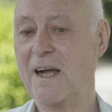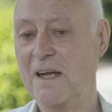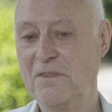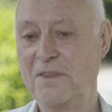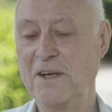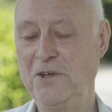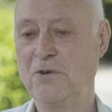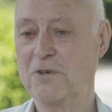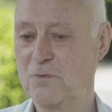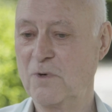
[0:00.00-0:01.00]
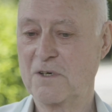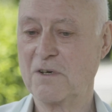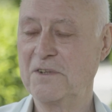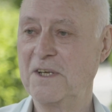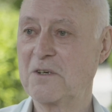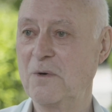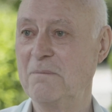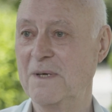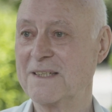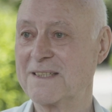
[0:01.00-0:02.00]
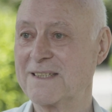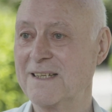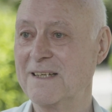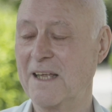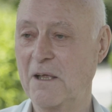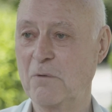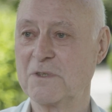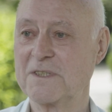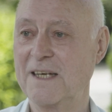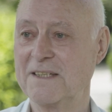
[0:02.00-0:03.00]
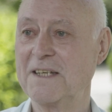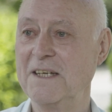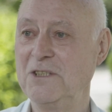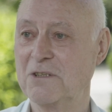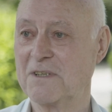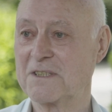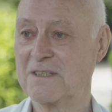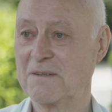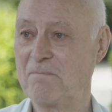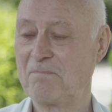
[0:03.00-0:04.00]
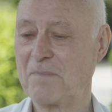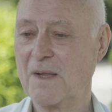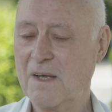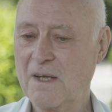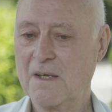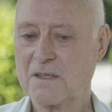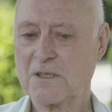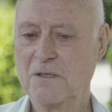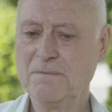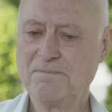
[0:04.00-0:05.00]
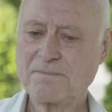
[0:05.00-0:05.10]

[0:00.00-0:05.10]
and then you could work on the equipment. It was that dangerous. So